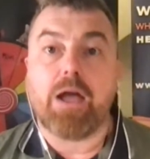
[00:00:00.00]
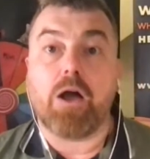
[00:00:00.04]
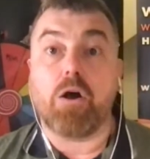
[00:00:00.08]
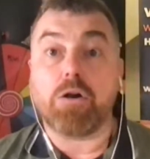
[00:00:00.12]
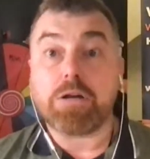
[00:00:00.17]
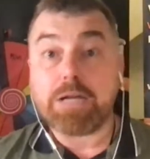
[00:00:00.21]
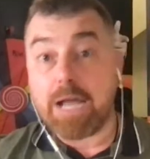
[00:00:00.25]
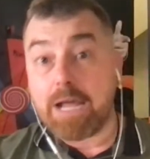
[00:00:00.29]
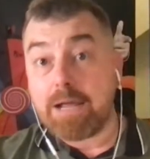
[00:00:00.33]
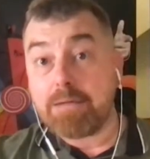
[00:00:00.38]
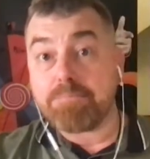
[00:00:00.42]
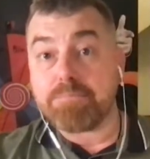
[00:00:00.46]

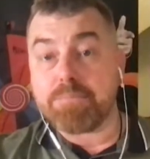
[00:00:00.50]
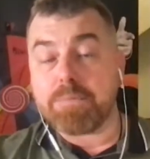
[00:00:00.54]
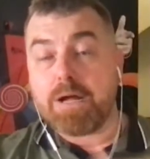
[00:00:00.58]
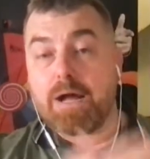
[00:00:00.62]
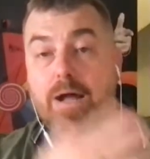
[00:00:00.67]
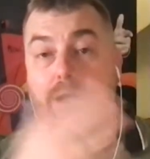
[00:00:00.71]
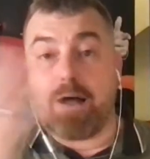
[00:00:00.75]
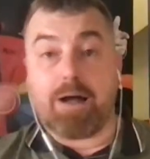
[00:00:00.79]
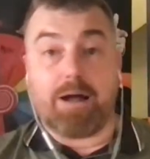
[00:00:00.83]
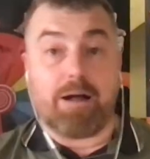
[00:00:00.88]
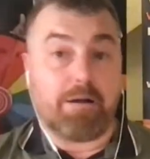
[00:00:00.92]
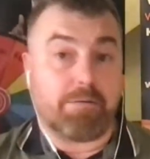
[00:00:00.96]
Okay,
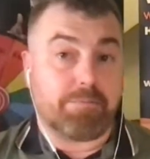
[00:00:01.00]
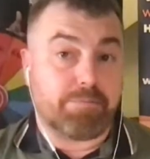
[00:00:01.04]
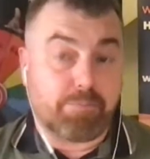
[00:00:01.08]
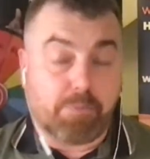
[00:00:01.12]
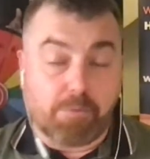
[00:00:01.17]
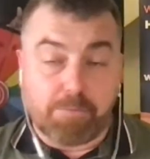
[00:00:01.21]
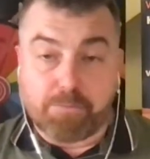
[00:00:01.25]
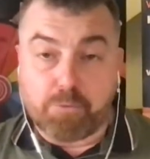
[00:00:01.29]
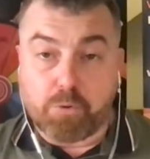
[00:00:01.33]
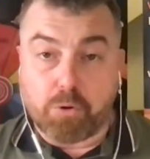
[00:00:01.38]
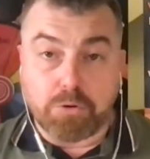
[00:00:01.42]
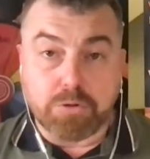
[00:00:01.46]

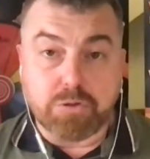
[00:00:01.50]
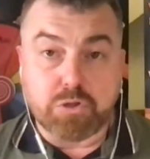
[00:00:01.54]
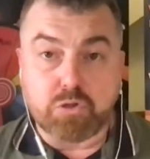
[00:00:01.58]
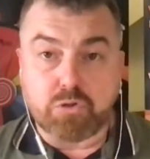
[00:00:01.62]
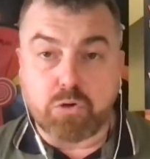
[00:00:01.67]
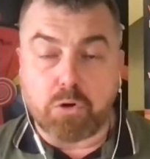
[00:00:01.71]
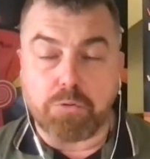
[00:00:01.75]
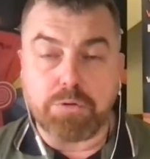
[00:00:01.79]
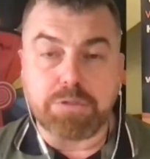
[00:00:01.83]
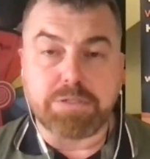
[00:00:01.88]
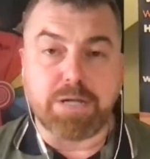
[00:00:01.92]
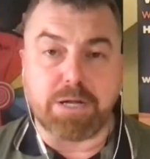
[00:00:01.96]
of course,
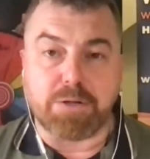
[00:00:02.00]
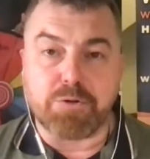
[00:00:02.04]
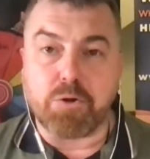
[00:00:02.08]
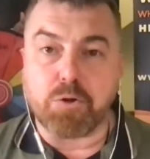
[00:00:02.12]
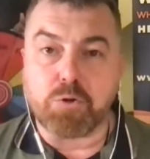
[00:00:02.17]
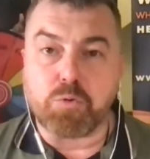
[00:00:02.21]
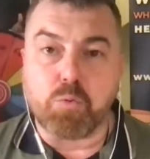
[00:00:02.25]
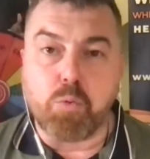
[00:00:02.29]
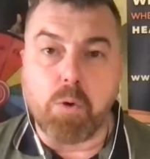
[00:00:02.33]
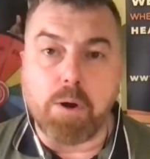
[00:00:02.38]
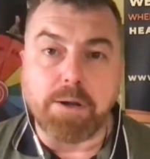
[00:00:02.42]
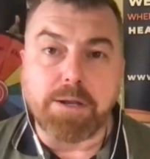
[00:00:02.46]
stories are
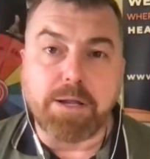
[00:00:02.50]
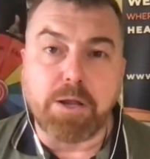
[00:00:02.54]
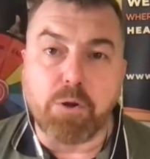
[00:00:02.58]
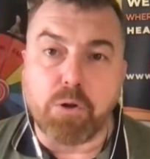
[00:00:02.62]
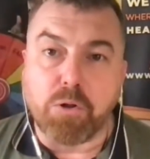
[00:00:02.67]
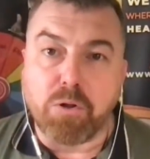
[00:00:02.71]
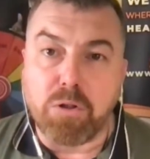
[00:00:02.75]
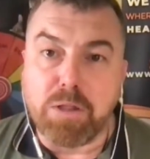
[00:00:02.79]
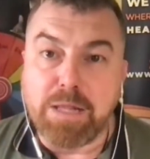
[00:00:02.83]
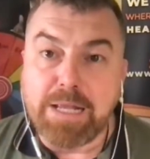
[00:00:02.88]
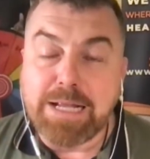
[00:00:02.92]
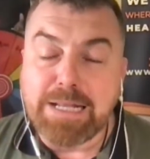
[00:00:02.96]
not working
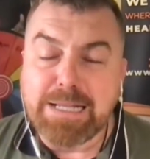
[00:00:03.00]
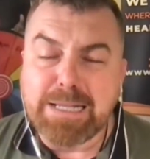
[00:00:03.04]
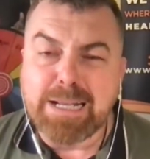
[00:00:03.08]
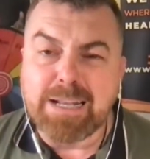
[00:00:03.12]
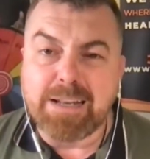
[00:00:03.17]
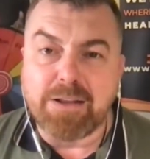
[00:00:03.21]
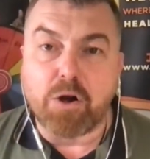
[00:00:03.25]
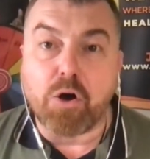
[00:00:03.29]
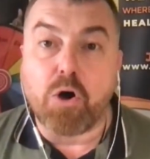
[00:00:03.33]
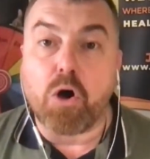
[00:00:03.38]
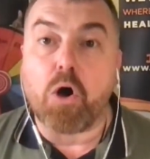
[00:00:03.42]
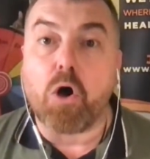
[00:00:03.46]
on
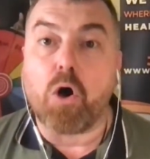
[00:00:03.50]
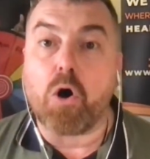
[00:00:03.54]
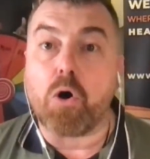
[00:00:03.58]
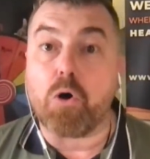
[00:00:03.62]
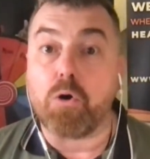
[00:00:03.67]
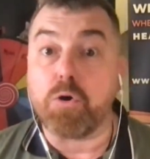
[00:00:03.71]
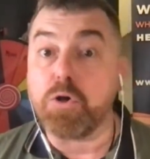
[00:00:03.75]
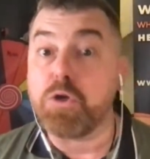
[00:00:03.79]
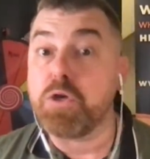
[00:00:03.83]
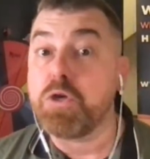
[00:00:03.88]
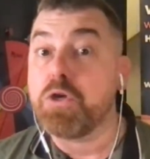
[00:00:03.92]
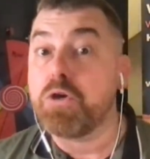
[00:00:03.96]
LinkedIn or
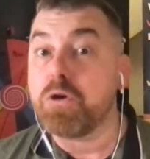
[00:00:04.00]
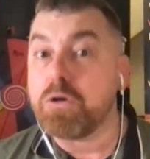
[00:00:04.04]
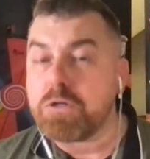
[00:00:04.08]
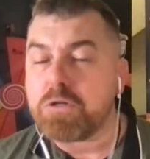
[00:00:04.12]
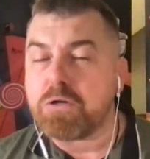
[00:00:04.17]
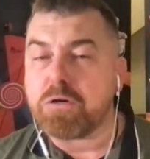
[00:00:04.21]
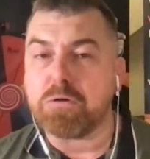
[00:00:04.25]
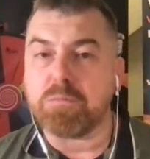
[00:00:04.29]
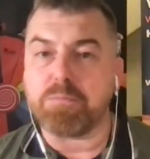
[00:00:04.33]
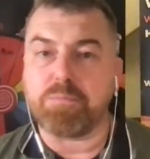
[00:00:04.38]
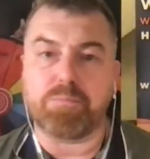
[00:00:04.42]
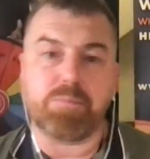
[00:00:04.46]

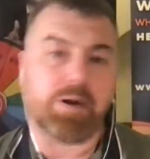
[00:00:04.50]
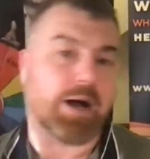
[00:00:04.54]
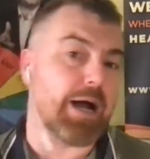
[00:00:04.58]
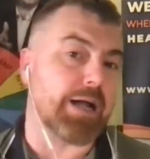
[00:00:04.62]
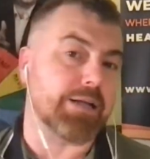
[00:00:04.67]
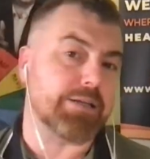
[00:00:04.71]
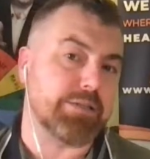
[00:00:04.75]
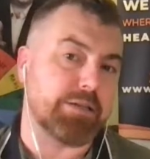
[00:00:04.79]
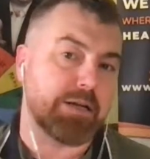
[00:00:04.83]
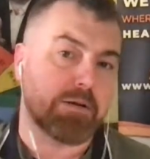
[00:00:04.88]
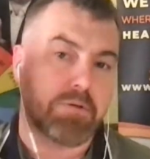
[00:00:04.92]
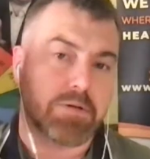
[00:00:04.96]
YouTube,
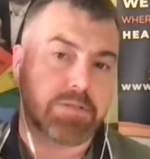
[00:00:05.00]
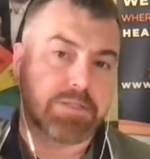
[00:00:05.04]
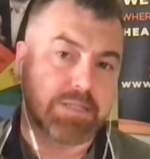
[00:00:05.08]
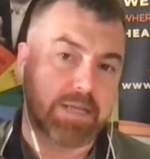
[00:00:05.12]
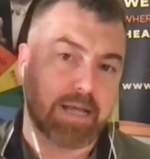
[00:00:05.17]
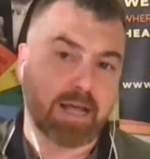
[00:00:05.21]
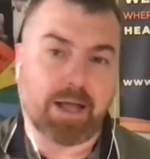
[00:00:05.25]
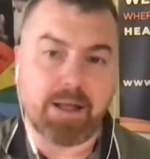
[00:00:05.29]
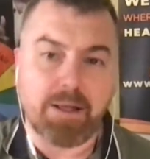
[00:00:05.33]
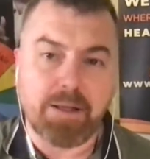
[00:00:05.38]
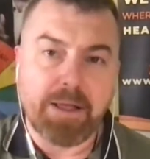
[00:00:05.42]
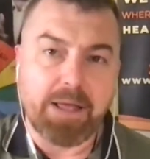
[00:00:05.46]
but there is
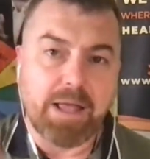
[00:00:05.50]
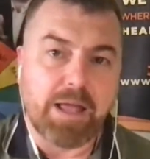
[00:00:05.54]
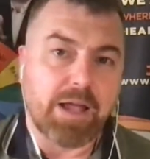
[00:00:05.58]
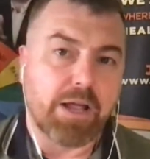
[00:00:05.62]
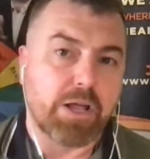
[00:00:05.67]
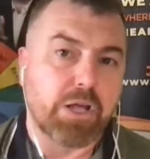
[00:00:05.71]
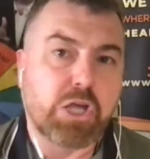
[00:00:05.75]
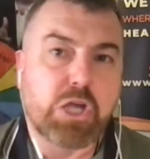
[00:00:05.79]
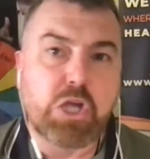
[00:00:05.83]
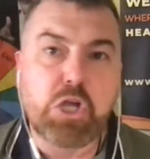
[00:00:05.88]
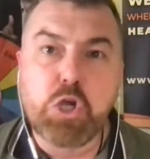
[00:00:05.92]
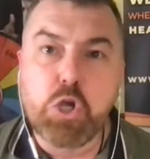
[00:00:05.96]
a
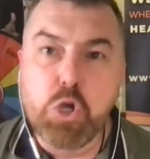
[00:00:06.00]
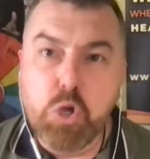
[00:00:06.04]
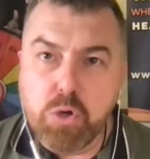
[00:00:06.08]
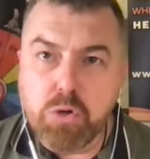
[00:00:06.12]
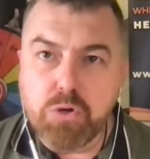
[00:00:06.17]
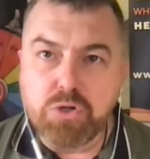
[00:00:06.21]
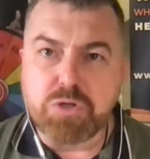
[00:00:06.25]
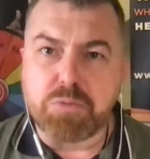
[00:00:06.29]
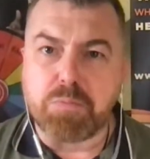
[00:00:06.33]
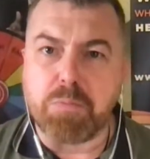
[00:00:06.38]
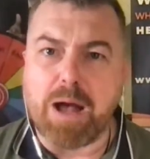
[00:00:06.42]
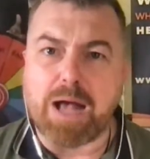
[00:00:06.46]

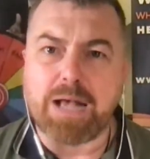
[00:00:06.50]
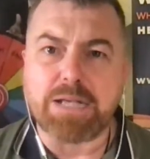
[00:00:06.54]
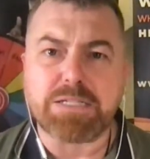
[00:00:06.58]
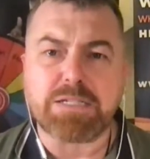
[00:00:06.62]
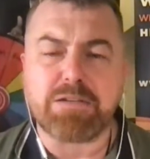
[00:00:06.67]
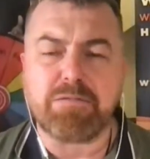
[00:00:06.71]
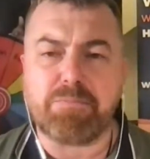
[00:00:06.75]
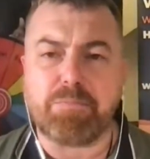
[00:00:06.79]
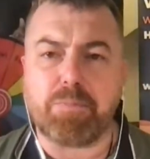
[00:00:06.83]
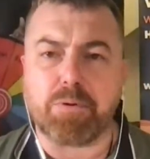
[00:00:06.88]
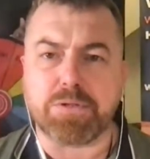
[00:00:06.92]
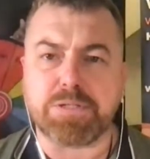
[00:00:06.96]
huge,
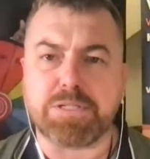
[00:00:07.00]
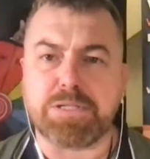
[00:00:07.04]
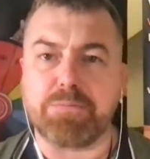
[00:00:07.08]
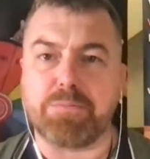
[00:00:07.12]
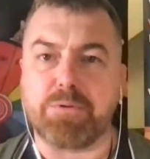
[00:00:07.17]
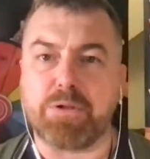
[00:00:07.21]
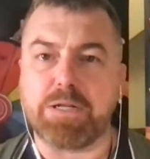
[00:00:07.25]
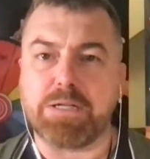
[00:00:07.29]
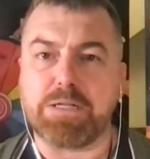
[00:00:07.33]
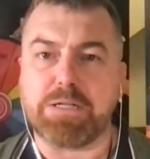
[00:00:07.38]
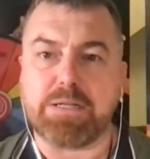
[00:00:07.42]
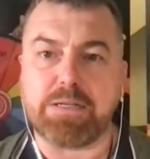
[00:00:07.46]
massive
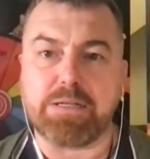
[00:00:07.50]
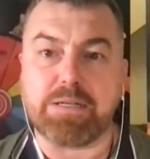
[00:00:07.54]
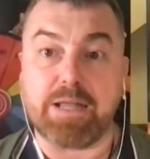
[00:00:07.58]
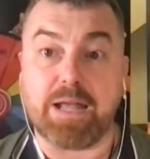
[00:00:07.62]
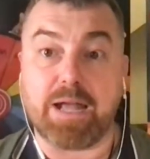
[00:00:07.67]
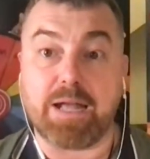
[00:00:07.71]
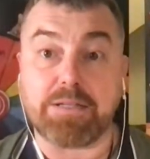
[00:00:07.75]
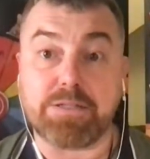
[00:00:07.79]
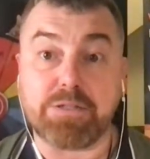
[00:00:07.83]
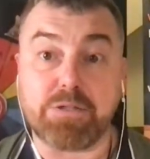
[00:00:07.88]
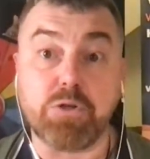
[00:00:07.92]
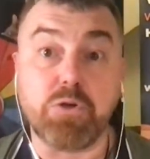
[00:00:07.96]
possibility
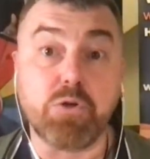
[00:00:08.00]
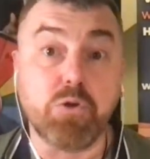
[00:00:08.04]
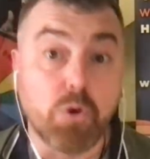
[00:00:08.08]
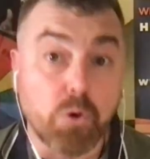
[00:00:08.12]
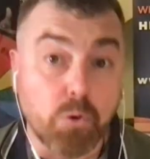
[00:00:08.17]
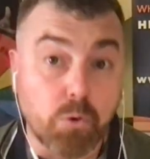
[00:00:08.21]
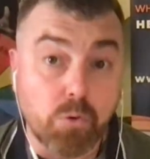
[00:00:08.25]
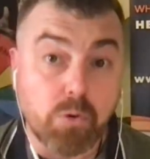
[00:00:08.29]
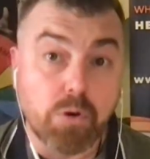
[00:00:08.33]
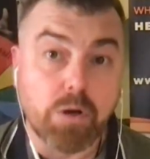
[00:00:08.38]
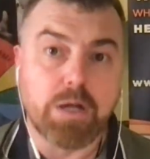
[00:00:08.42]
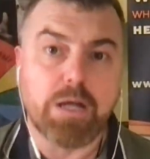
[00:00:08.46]
that
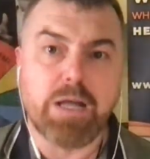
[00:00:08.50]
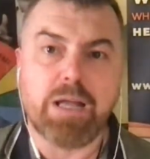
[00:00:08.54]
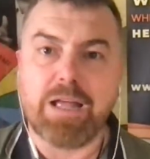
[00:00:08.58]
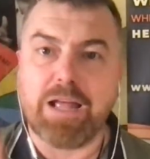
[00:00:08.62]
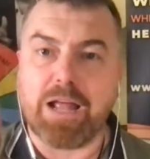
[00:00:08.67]
you,